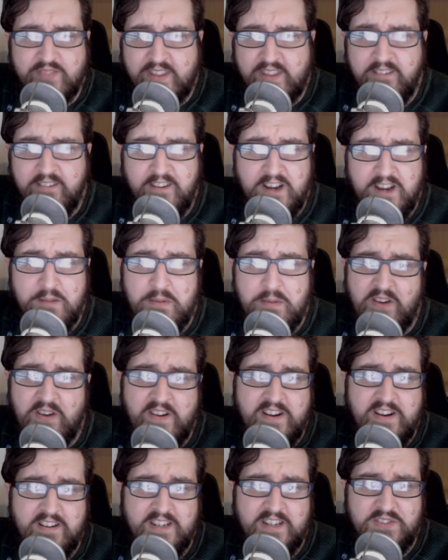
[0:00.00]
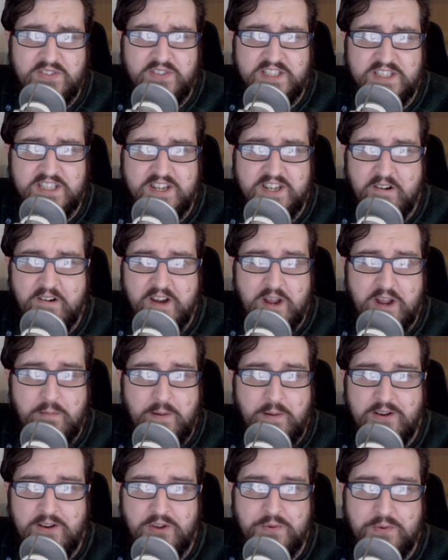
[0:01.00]
Going to be very nice for scenario
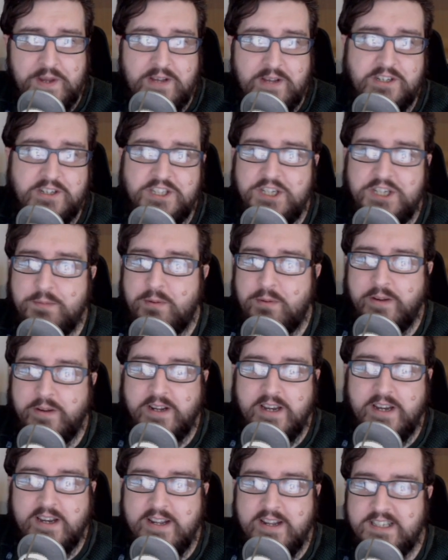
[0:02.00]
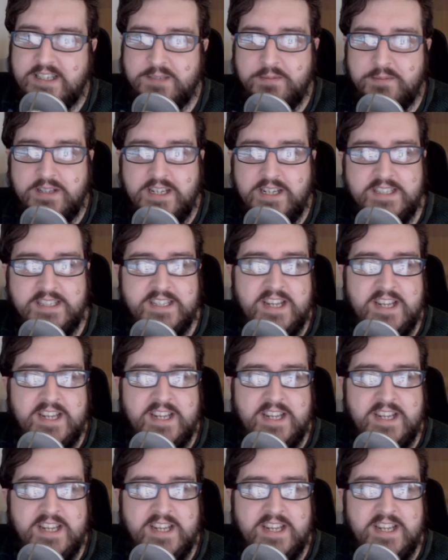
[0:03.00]
play as well, because you're probably going to need some of these